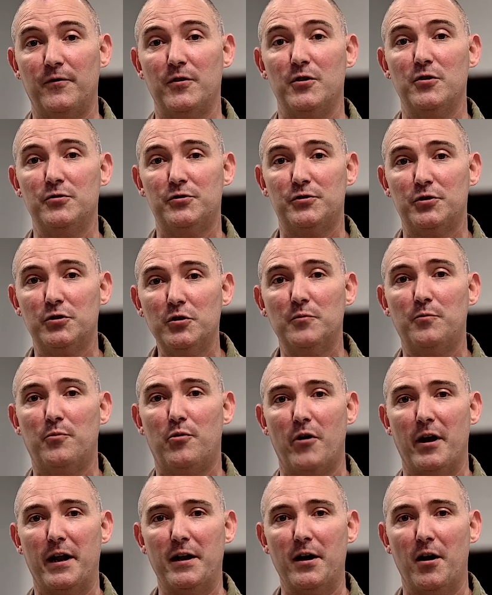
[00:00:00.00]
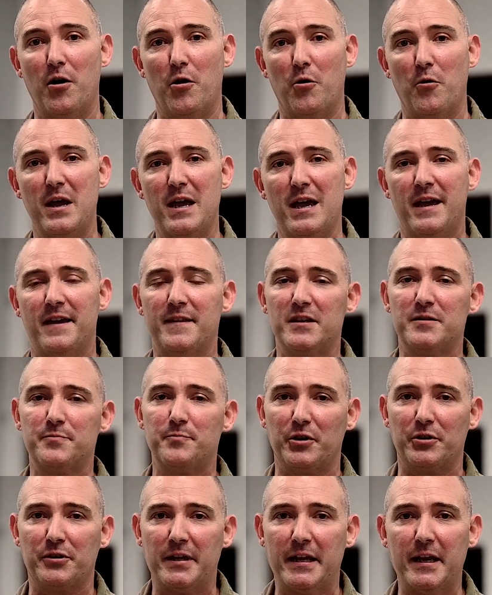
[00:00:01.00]
Food 2.0. And this
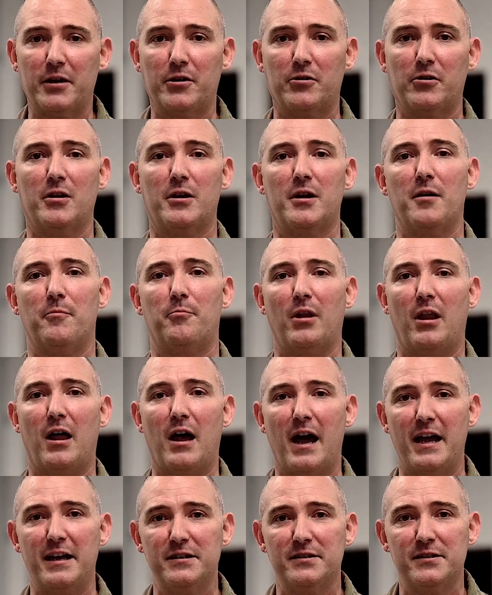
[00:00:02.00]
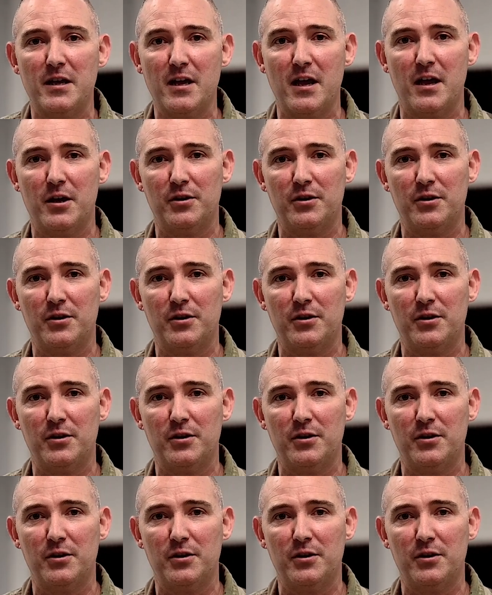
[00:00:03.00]
particularly applies